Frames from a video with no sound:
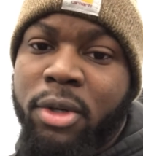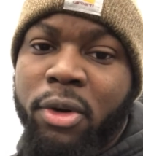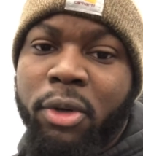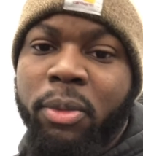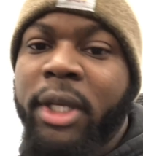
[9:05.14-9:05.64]

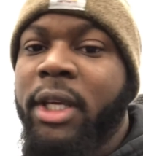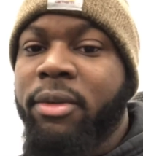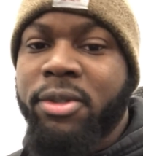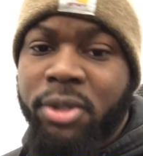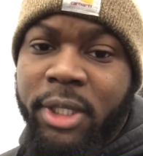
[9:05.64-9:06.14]
on a
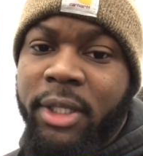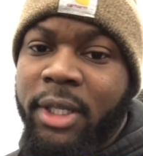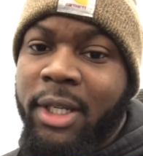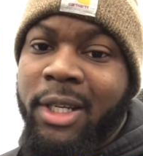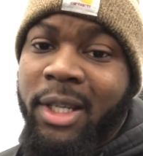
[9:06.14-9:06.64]
weekend retreat
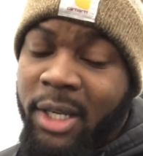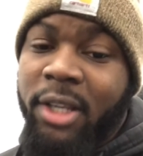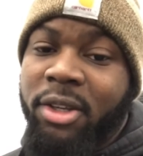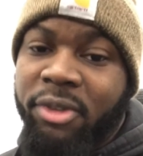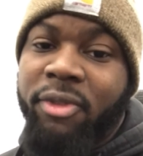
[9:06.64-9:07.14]

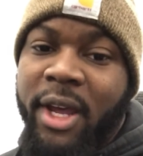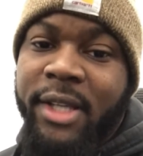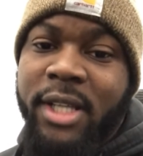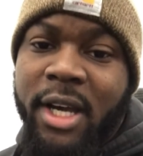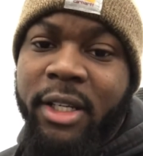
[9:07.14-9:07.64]
in your
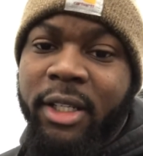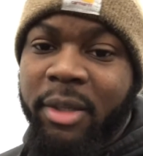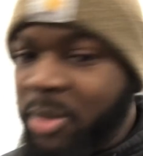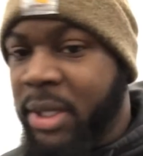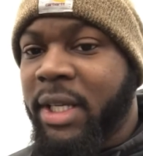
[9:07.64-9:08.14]
fast Honda
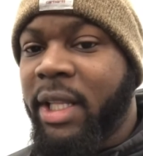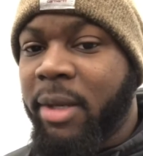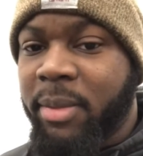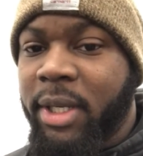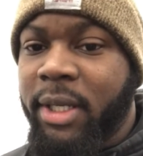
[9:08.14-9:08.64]
that beat that
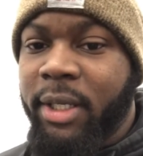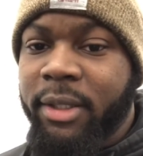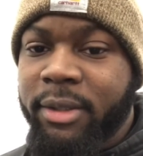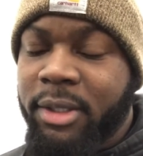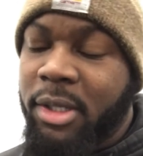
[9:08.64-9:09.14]
Lamborghini.
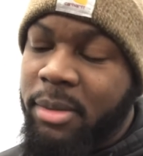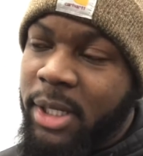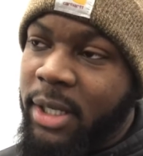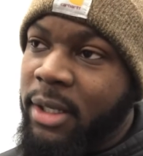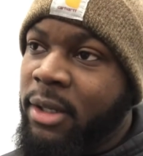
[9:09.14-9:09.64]
You know what I'm
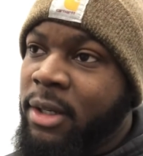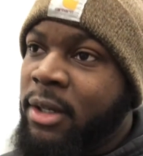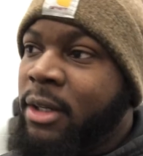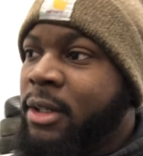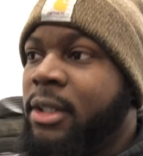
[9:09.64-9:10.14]
saying?
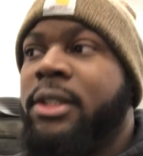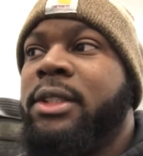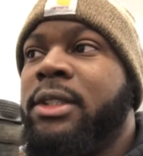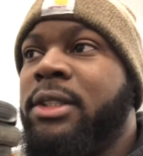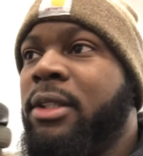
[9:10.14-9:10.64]

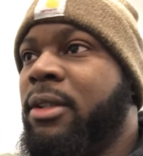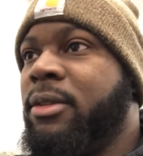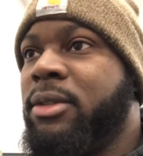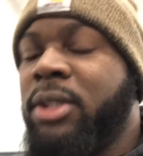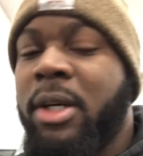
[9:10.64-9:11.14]

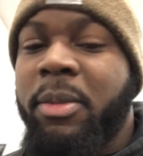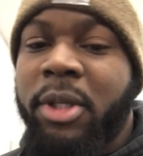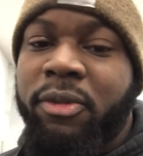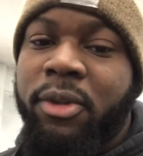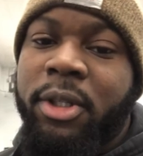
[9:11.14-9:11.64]
So, I'm
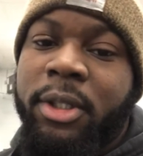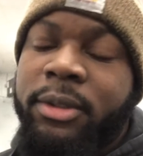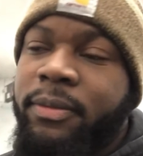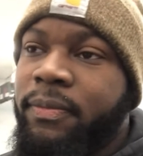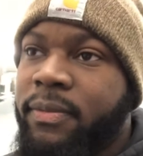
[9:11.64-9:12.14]

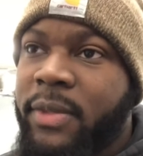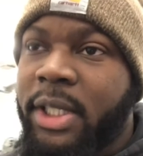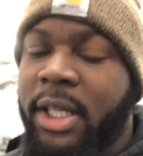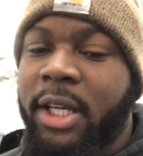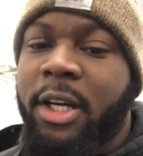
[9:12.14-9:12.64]

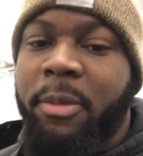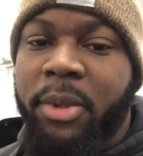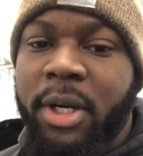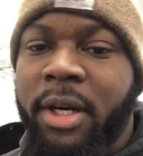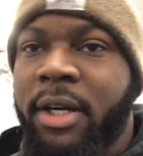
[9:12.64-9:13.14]
looking at a
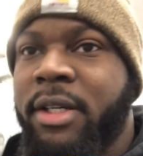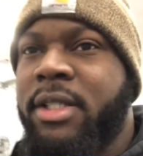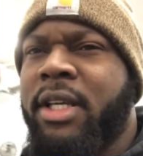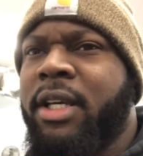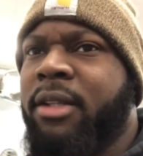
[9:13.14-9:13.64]
couple cars,
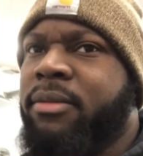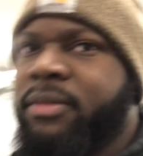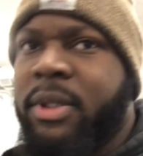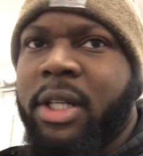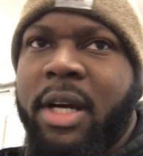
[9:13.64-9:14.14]

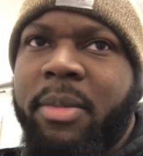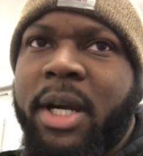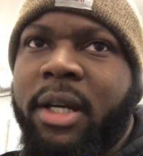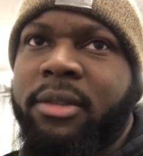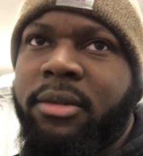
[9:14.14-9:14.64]
and, I'm
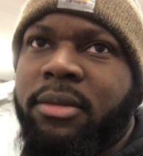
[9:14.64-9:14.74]
not